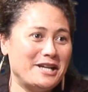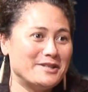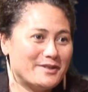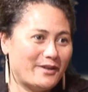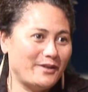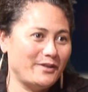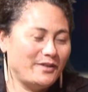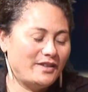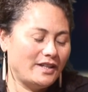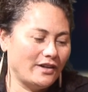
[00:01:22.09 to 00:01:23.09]
So,
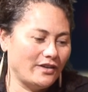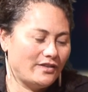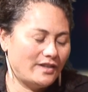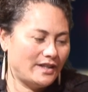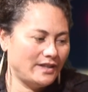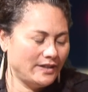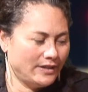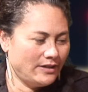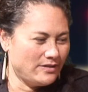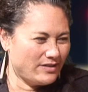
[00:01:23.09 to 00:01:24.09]
you know, the
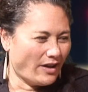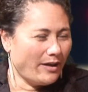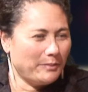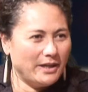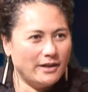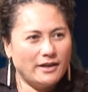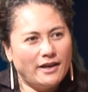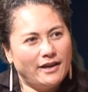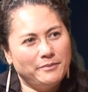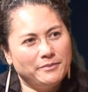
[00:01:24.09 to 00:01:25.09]
timing
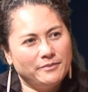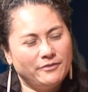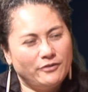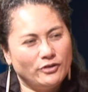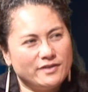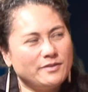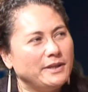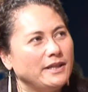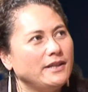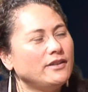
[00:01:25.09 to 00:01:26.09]
for it to
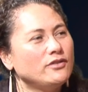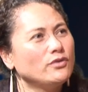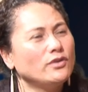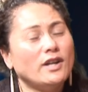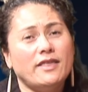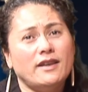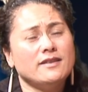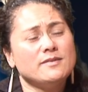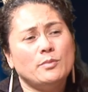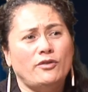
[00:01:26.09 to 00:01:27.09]
be drawn, I think,
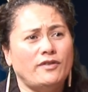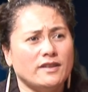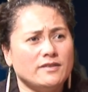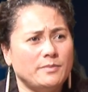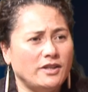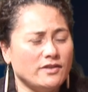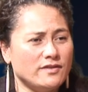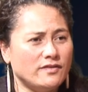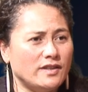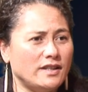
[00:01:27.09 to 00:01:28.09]
is perfect because
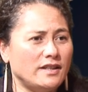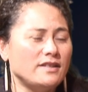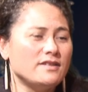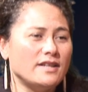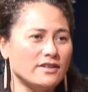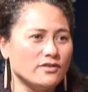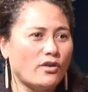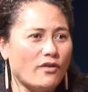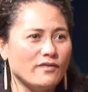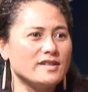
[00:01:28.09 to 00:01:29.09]
of the international
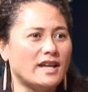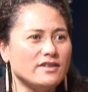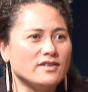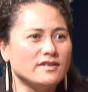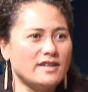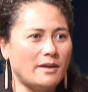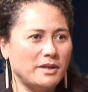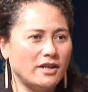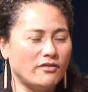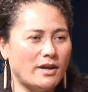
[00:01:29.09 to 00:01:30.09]
conversations
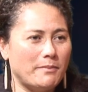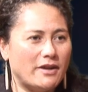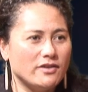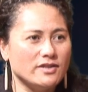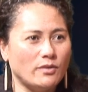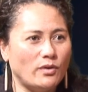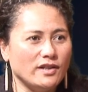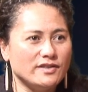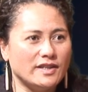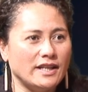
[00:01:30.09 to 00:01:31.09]
happening around marriage
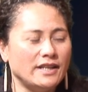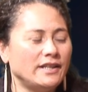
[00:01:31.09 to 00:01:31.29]
equality.